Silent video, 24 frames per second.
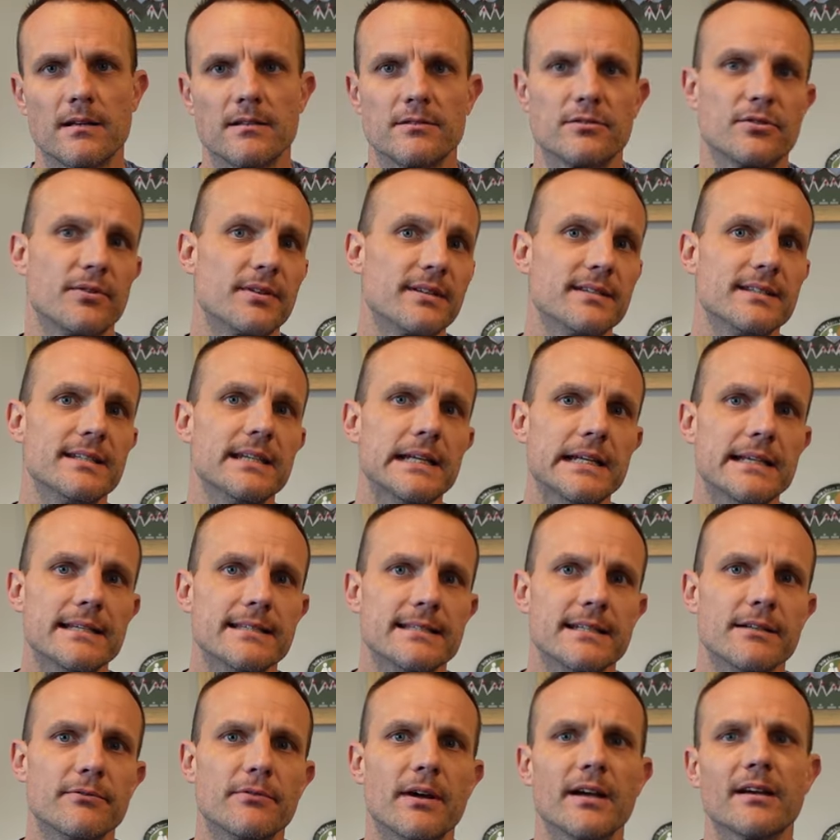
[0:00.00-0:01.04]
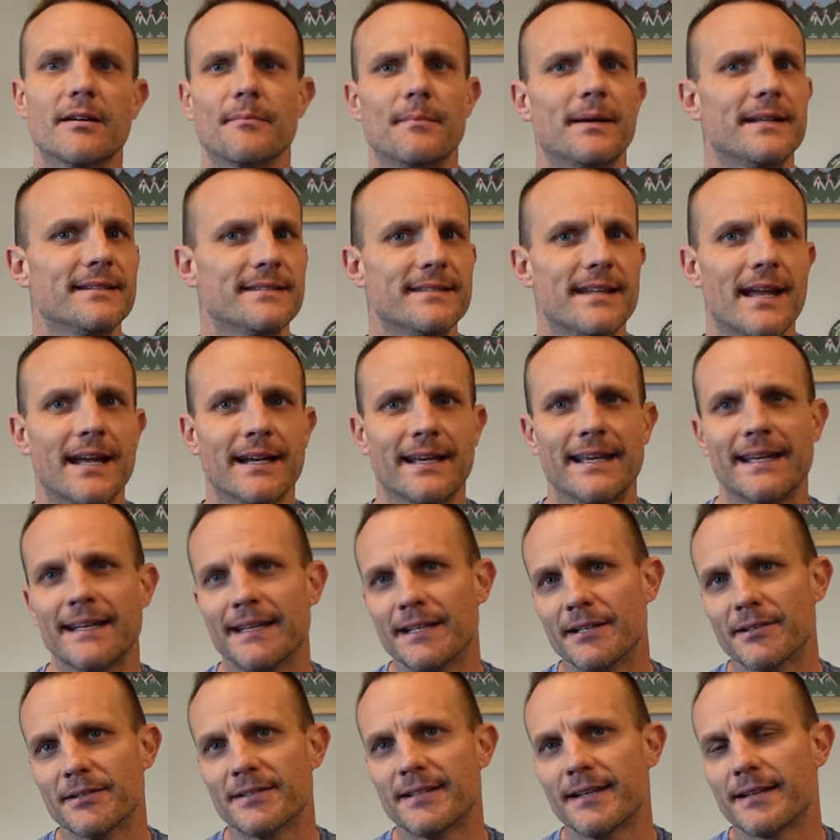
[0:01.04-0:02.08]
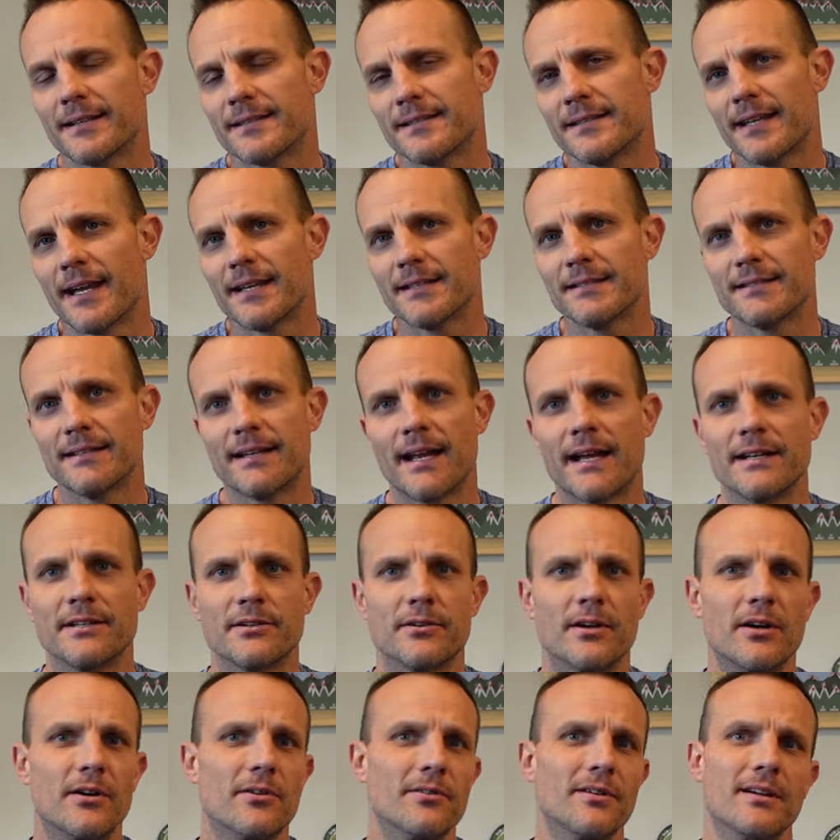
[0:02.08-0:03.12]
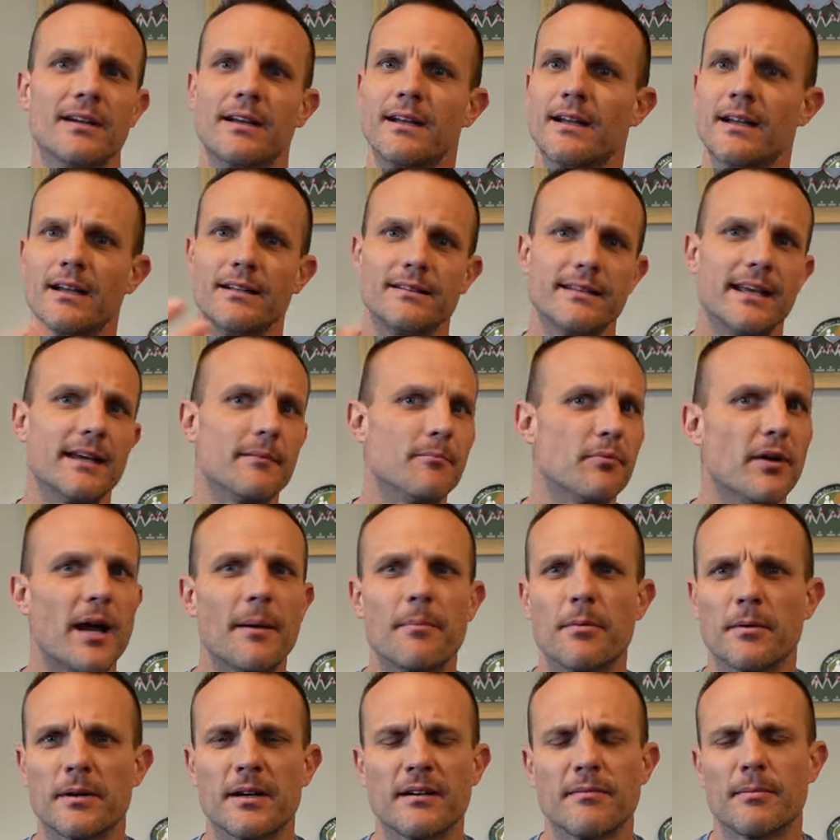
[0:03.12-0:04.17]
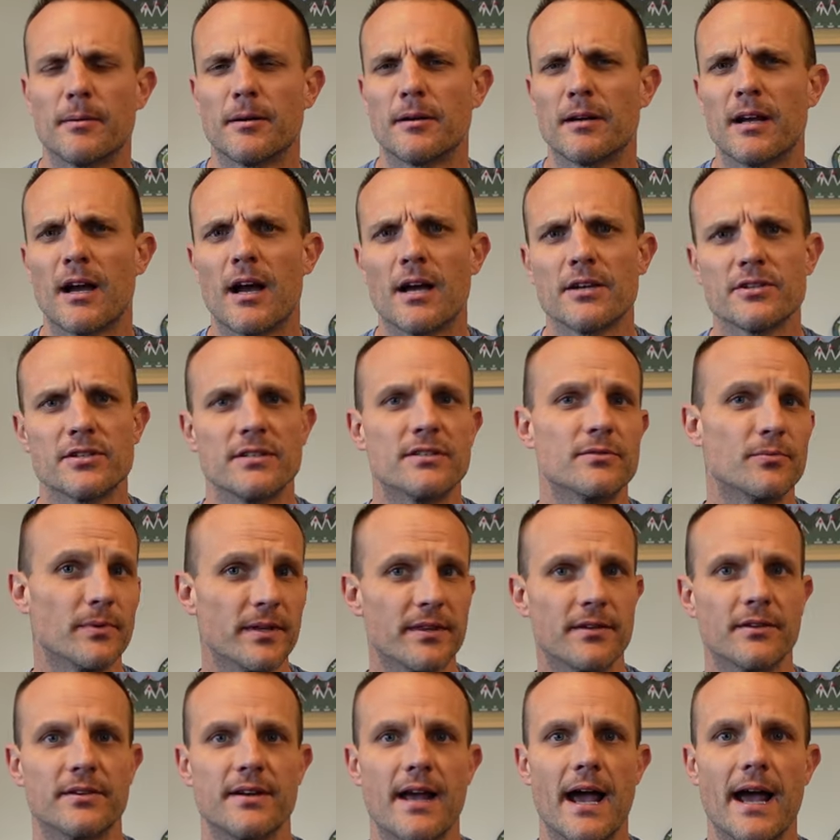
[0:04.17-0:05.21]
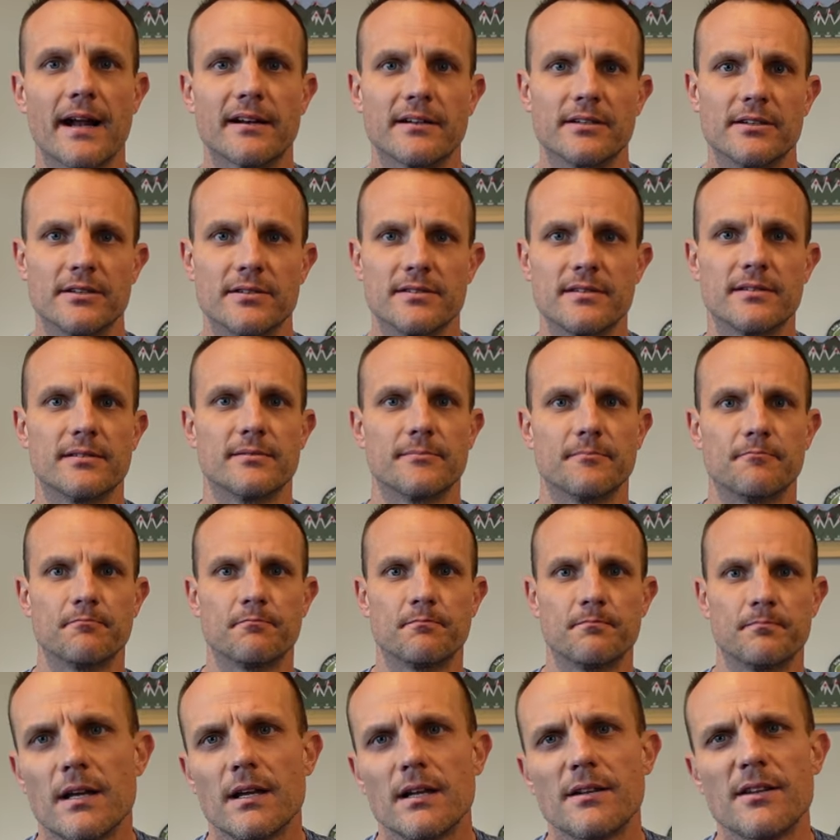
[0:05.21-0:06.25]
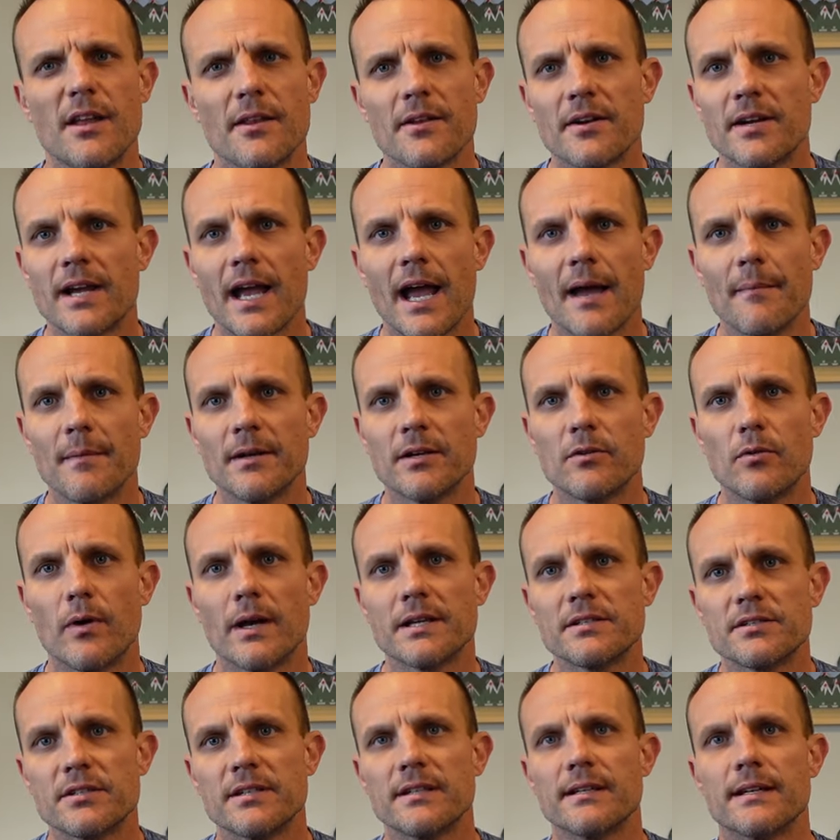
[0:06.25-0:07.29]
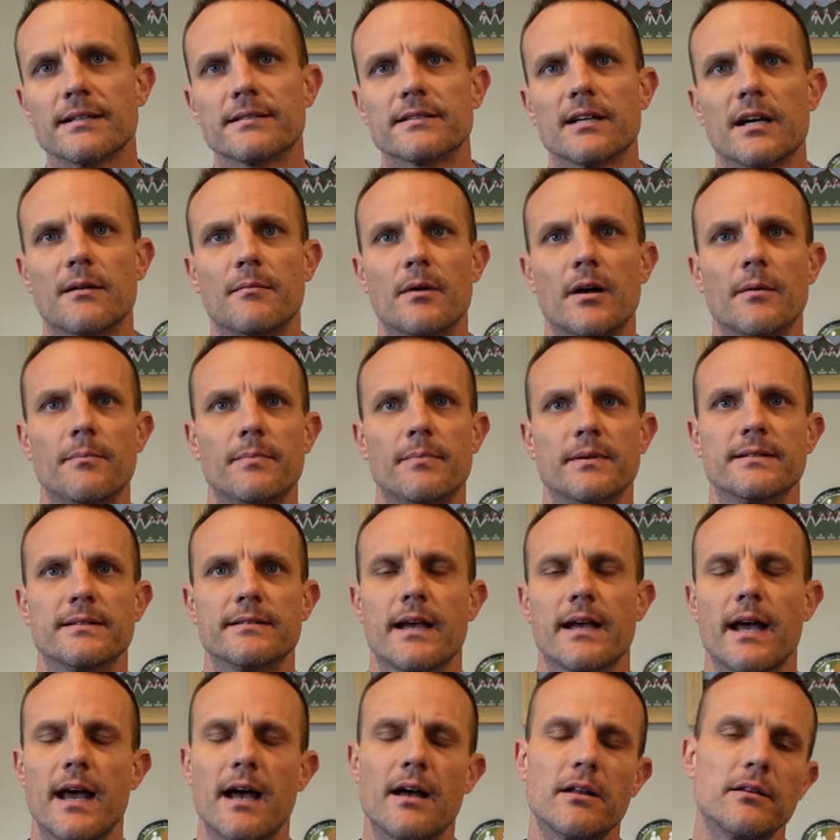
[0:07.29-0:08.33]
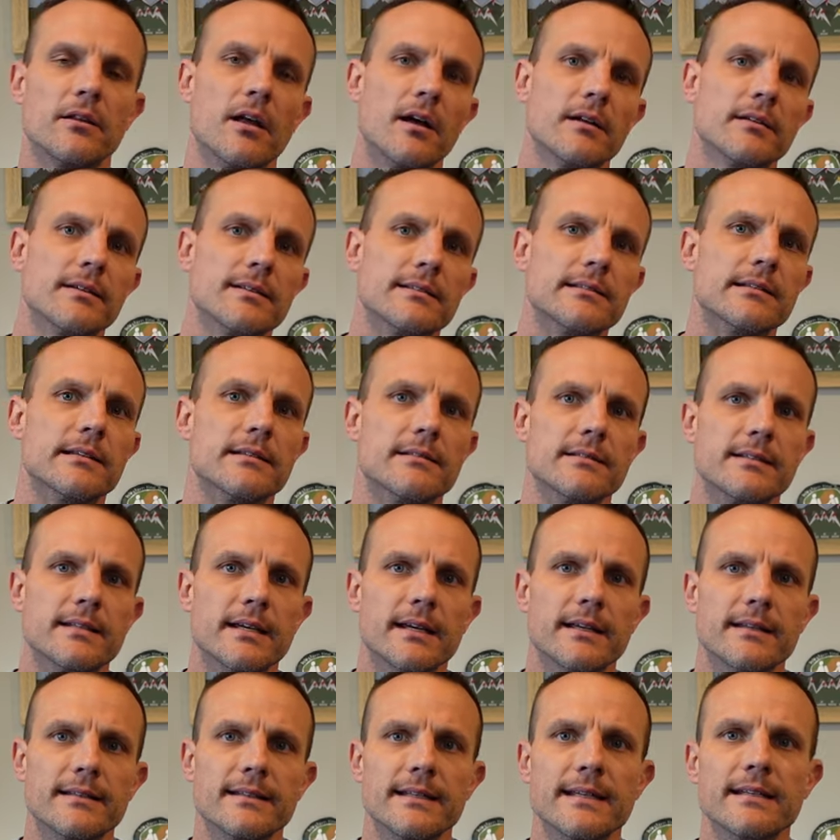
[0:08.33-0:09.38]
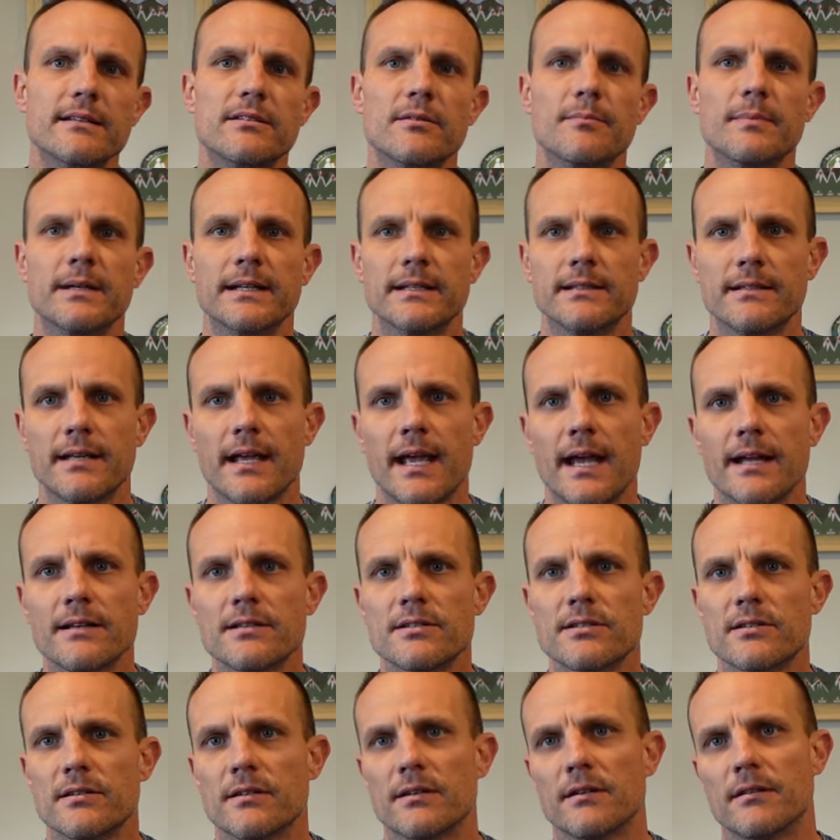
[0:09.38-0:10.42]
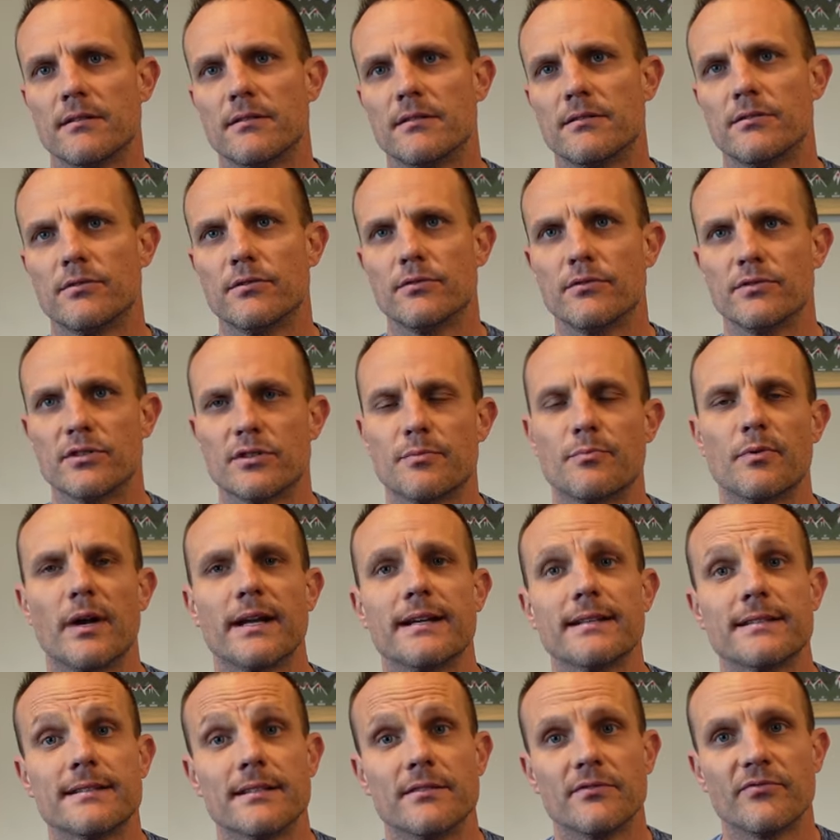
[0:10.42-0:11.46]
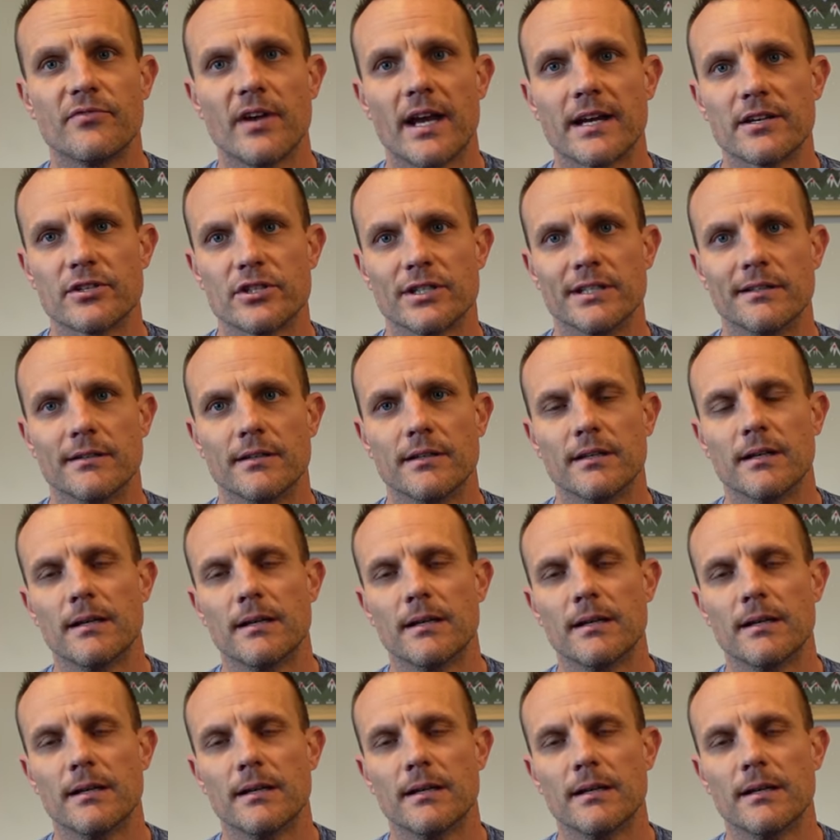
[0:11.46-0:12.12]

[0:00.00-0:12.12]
So the CDC recommends not getting your ticks tested on your own. Take proper precautions with your doctors. Another common question that's come up is how long does the tick need to be attached to spread its infection?